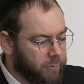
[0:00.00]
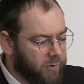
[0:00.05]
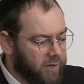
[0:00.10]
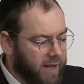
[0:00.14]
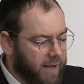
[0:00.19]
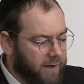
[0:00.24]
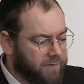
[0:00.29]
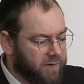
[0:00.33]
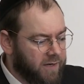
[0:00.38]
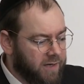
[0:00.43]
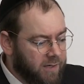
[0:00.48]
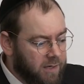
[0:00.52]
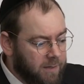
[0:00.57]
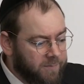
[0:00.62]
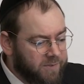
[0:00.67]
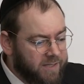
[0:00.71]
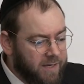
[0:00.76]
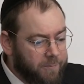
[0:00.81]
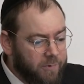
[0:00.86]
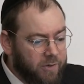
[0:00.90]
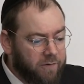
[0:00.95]
we'll have an income
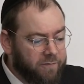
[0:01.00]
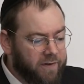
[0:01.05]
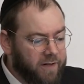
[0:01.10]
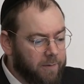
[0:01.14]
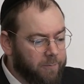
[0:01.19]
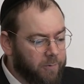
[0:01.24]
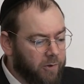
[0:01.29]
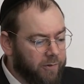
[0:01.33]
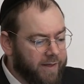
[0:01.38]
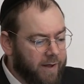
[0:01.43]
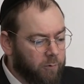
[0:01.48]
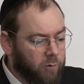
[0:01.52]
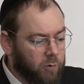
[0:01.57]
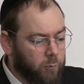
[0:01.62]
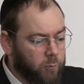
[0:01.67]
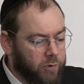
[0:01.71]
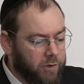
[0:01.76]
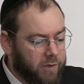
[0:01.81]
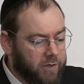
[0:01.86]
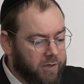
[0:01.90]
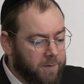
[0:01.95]
statement available that will
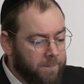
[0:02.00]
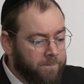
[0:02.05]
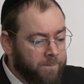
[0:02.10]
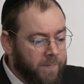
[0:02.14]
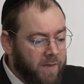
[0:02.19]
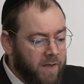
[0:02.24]
work